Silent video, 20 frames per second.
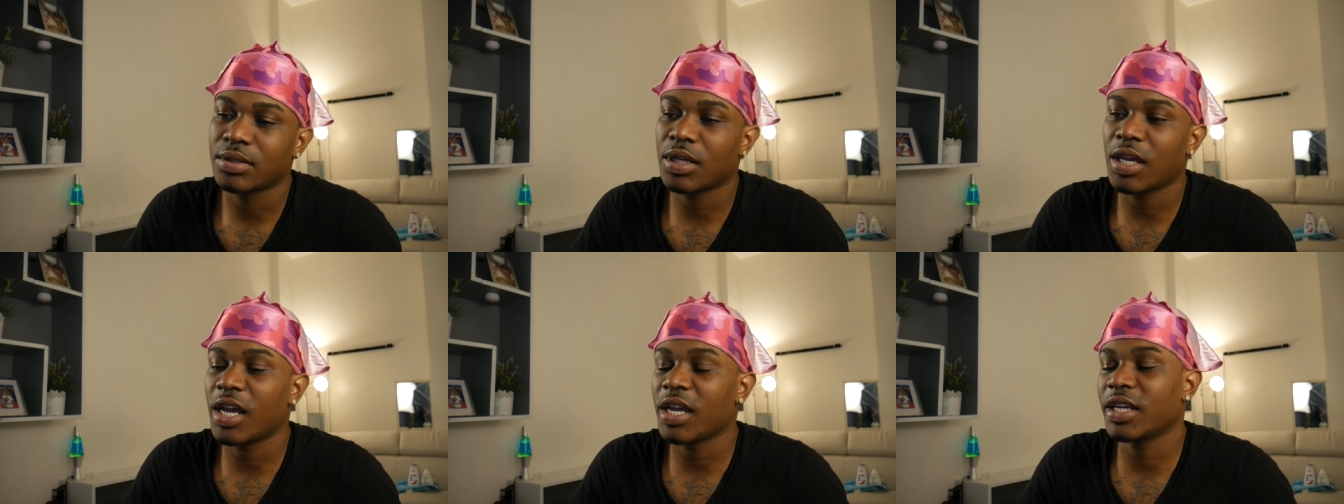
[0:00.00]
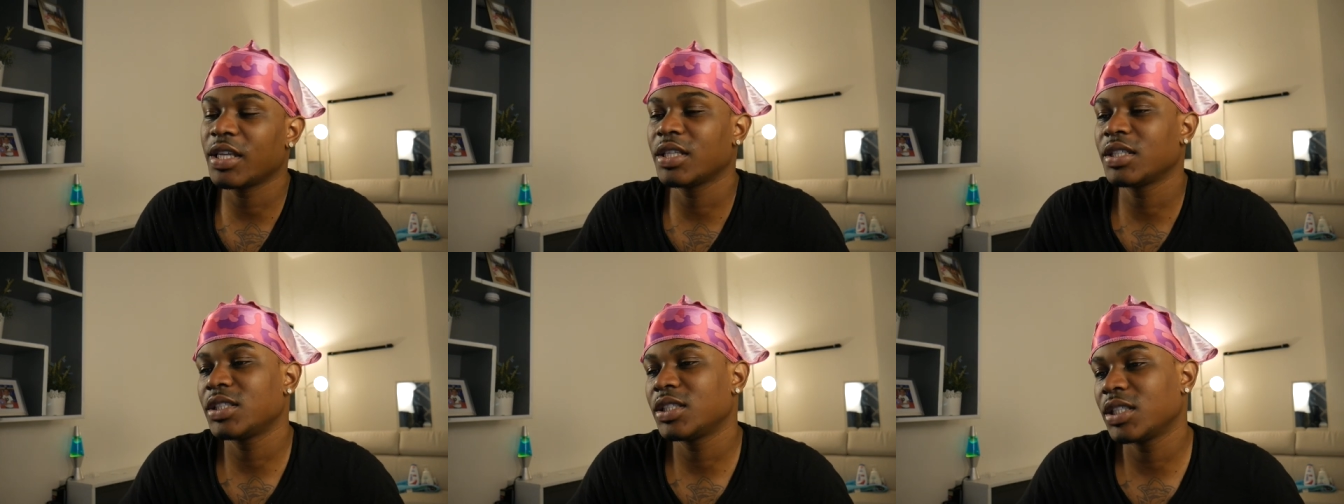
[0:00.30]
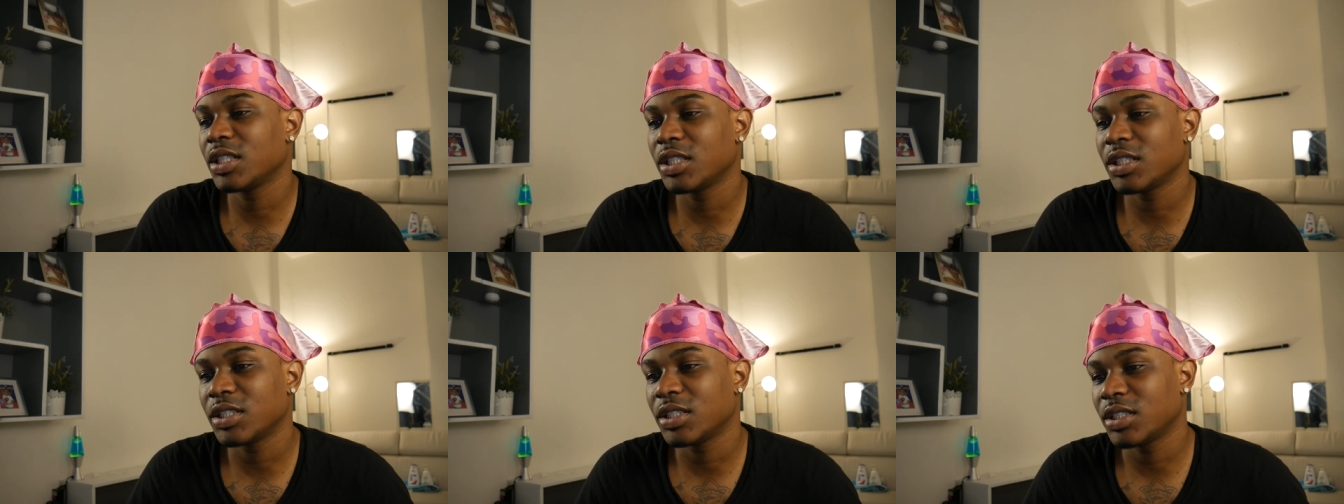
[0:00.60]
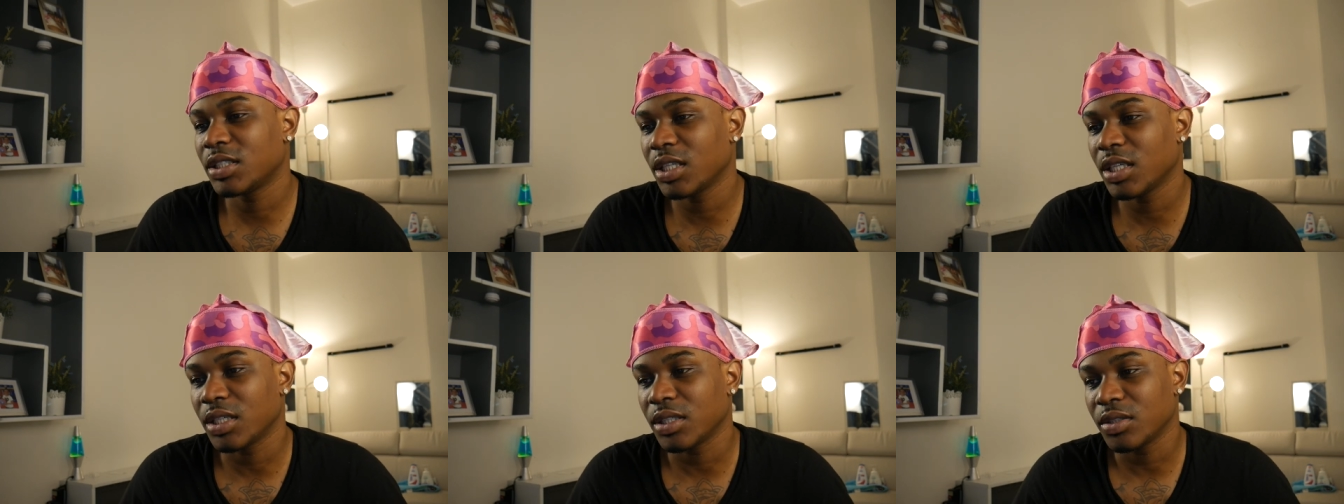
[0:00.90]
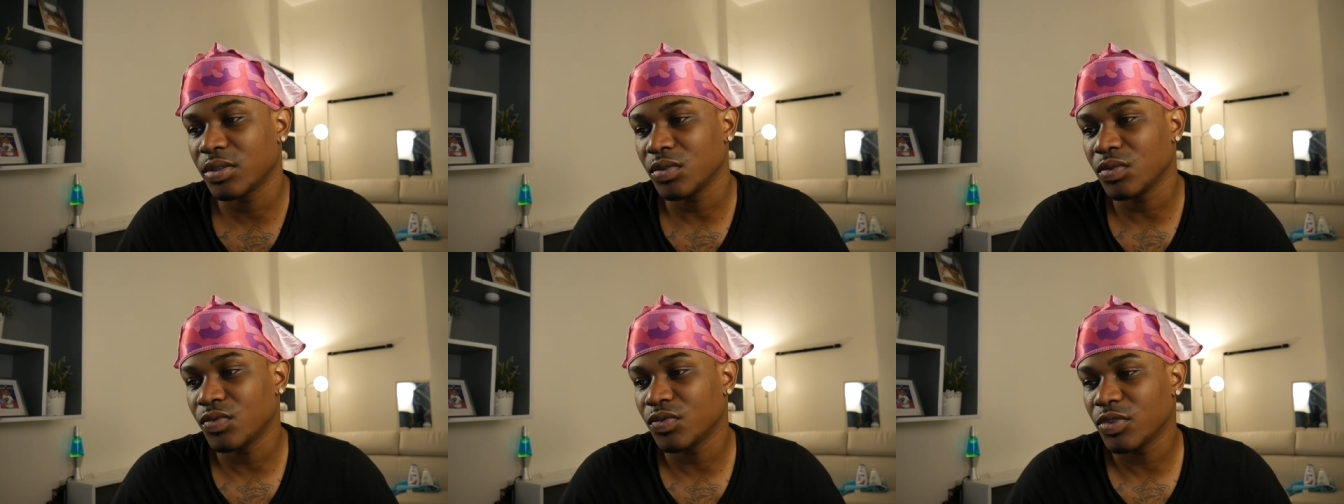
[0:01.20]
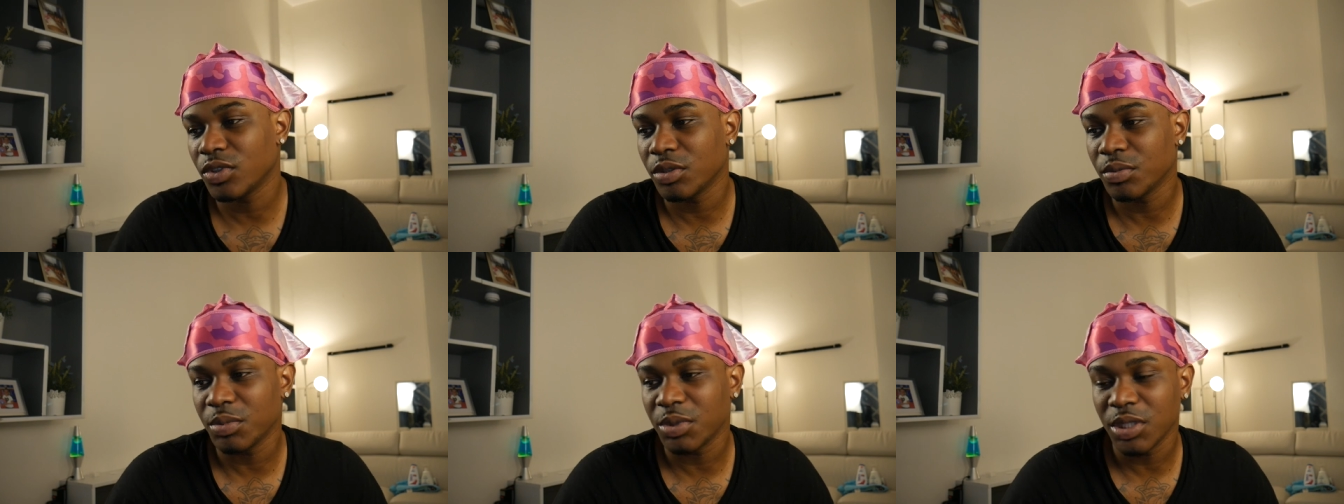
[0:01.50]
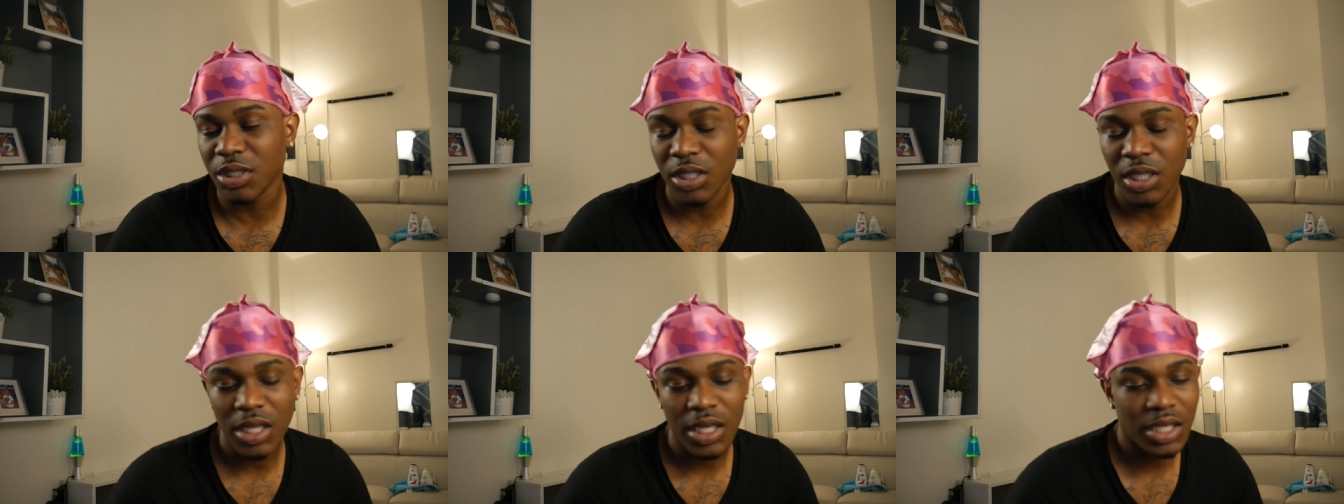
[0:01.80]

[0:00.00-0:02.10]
I get a shit a six. You feel me?